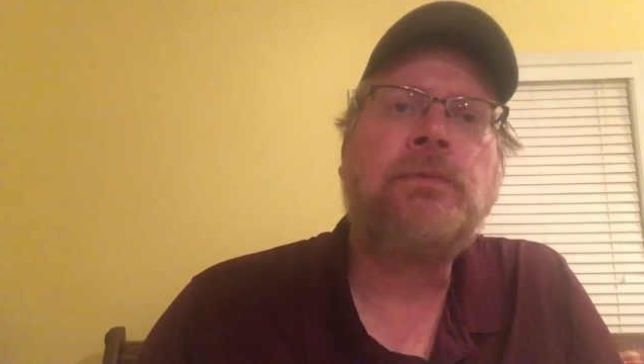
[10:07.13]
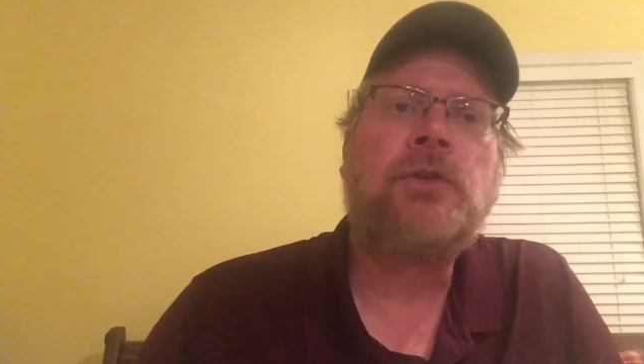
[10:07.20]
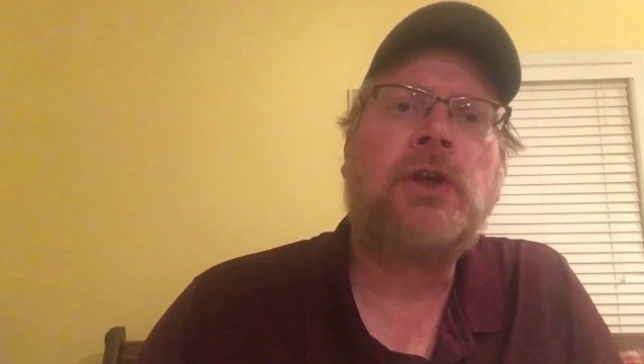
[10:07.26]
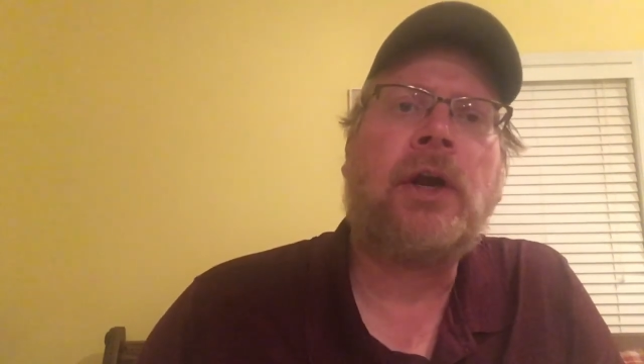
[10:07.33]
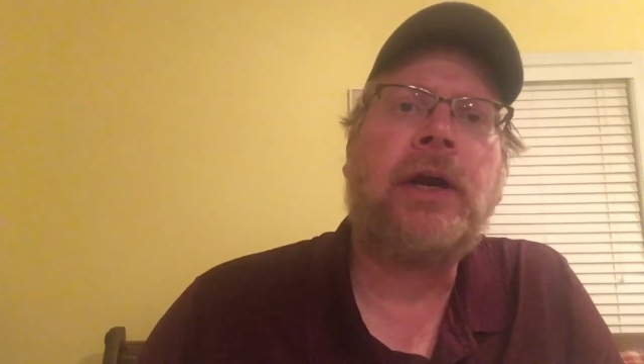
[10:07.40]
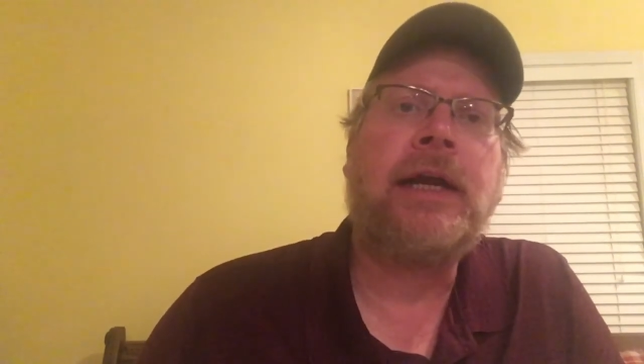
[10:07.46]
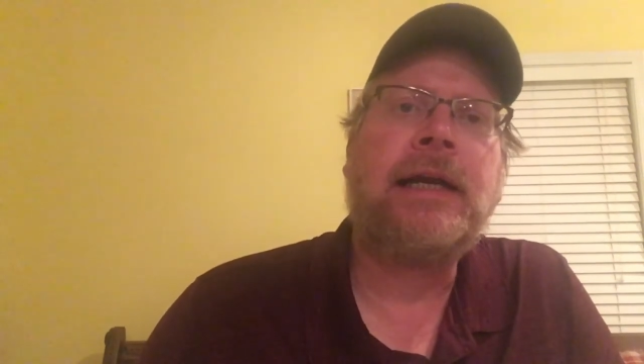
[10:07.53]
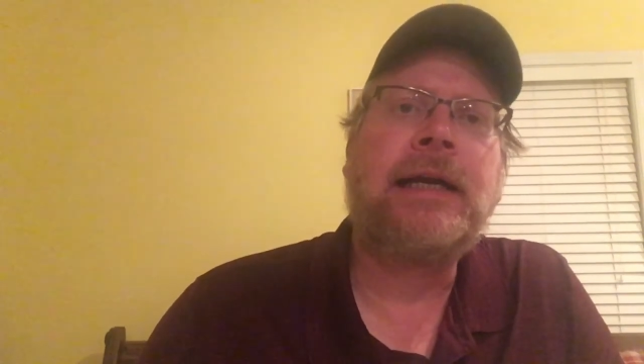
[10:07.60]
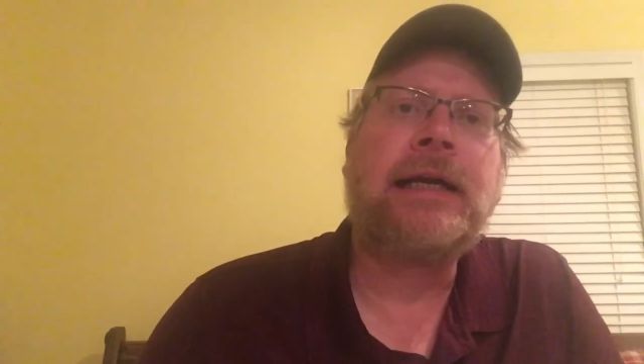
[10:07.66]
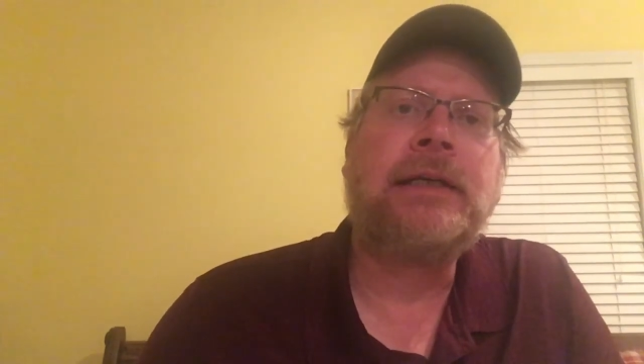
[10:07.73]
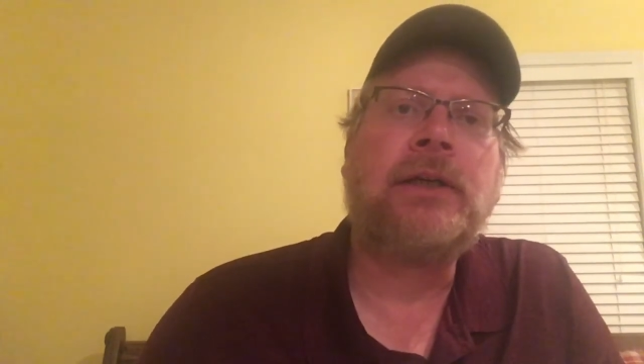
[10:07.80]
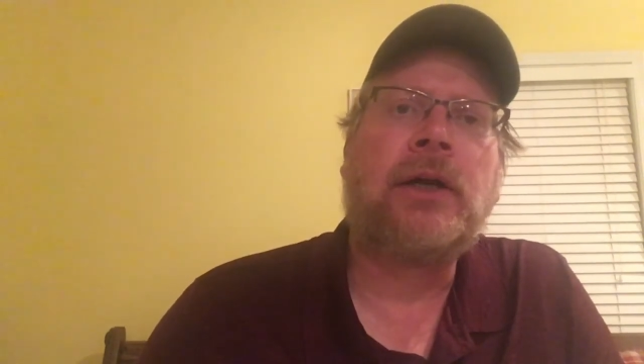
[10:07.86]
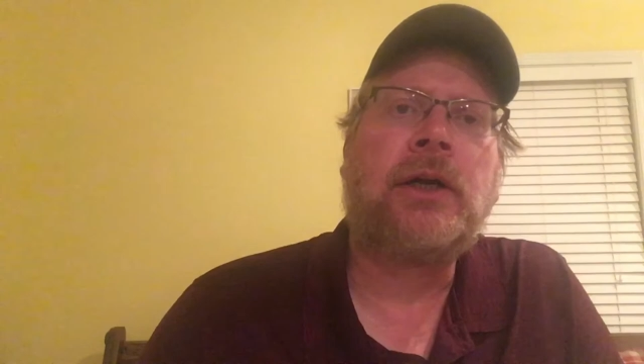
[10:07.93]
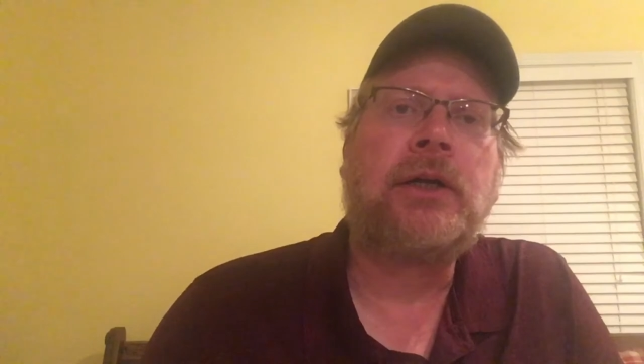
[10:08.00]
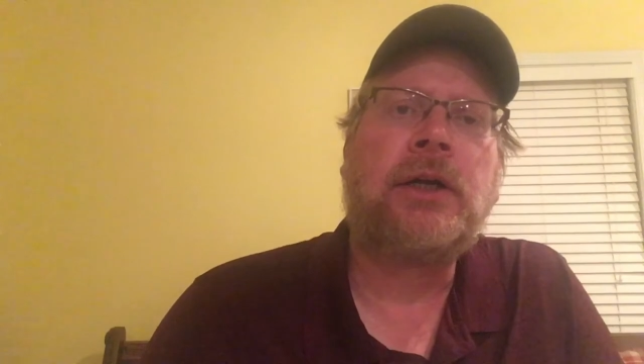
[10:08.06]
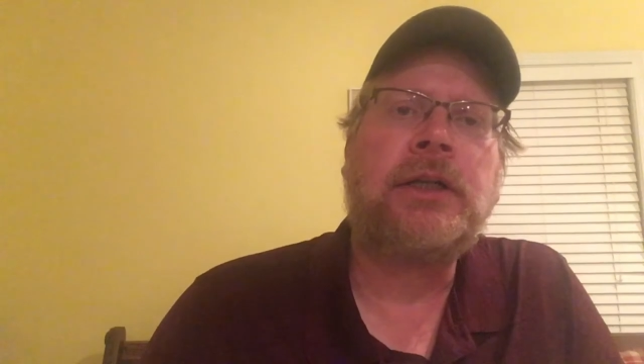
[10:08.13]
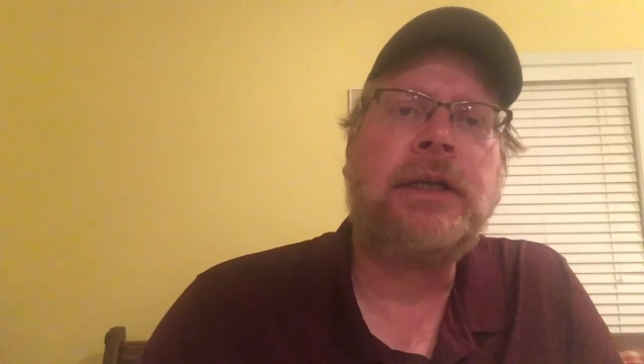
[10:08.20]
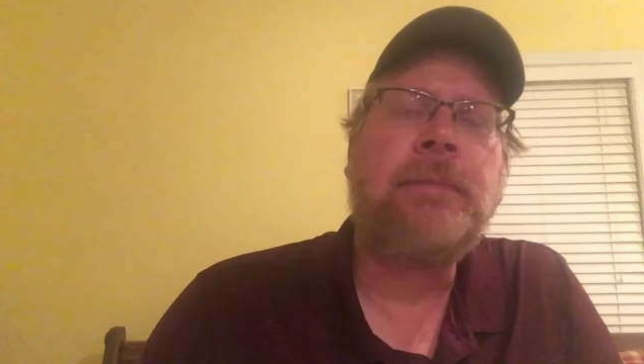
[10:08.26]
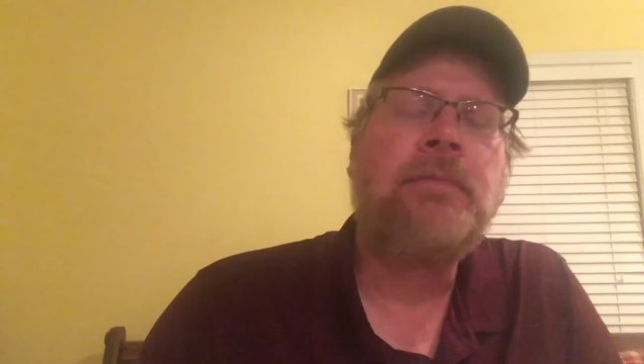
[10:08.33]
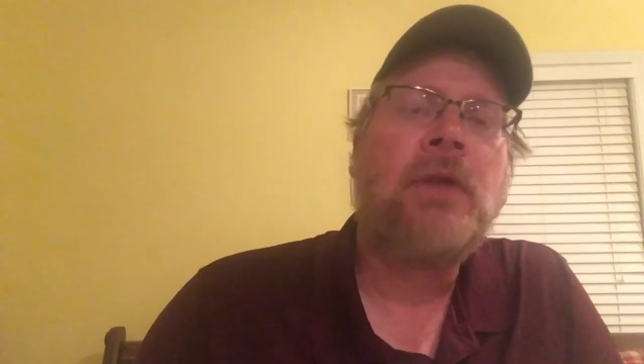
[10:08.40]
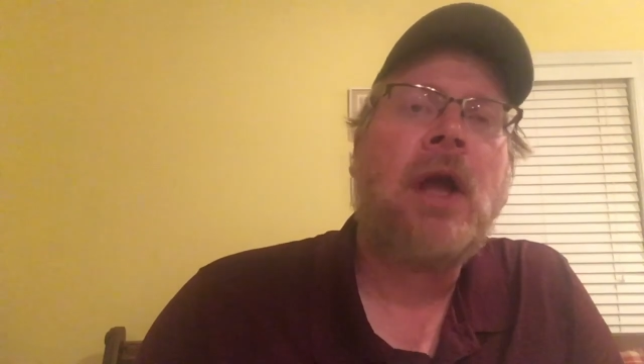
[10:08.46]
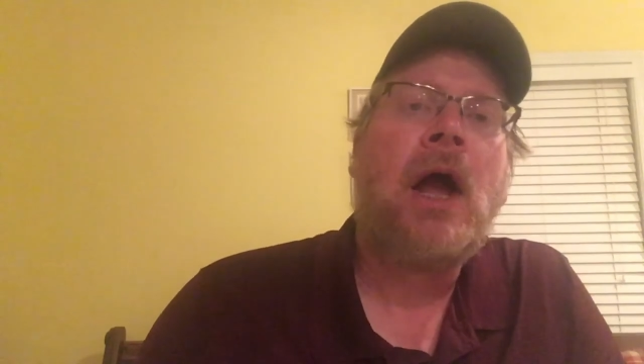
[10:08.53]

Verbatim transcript: Sorry it got dark on you.